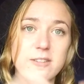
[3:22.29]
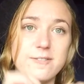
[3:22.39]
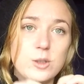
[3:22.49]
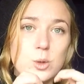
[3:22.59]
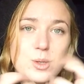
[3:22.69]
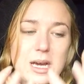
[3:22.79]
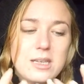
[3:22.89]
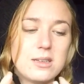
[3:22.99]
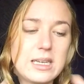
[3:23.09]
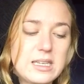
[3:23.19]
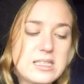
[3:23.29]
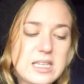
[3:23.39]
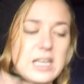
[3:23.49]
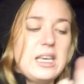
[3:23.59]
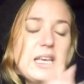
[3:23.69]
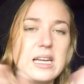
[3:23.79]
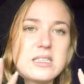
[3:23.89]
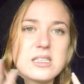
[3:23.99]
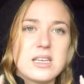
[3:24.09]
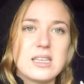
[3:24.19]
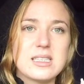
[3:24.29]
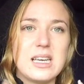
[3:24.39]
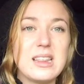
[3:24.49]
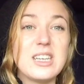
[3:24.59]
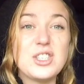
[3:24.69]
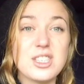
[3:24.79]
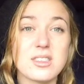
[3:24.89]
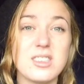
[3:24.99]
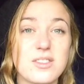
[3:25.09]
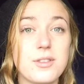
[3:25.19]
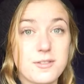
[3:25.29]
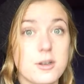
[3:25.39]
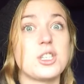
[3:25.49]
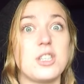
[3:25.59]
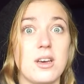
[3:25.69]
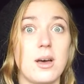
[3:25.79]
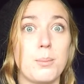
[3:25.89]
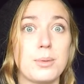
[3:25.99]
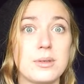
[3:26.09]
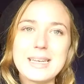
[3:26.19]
food and you're getting sticky and disgusting. They're just good for freshening up.